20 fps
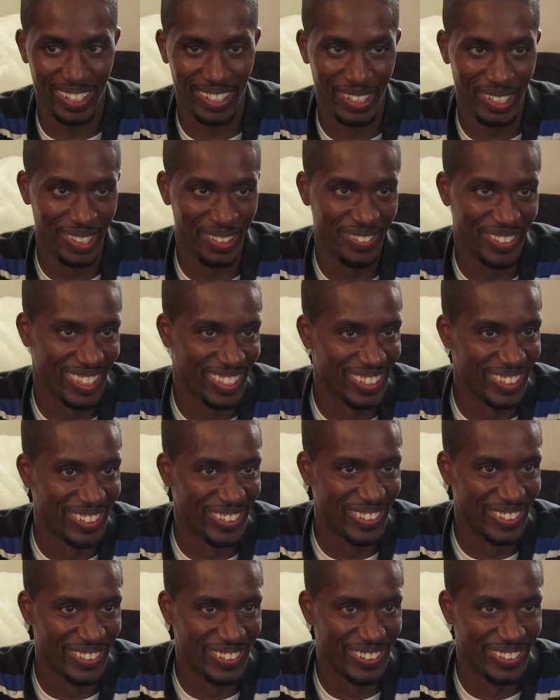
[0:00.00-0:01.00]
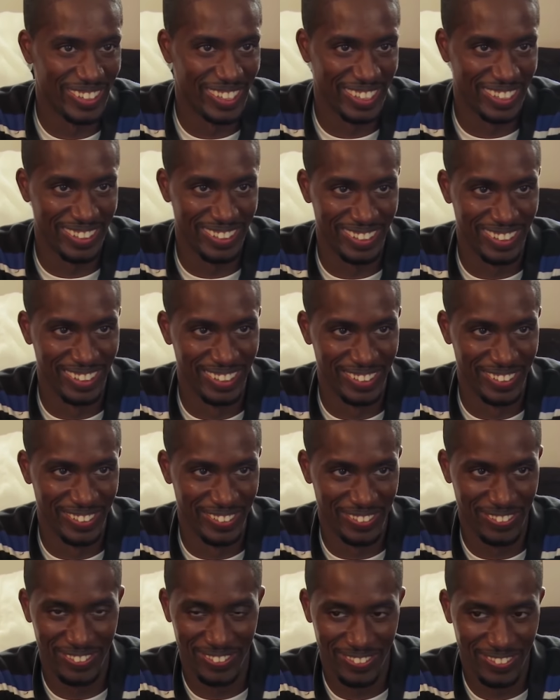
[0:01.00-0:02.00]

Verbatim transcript: I love Nicole, and um,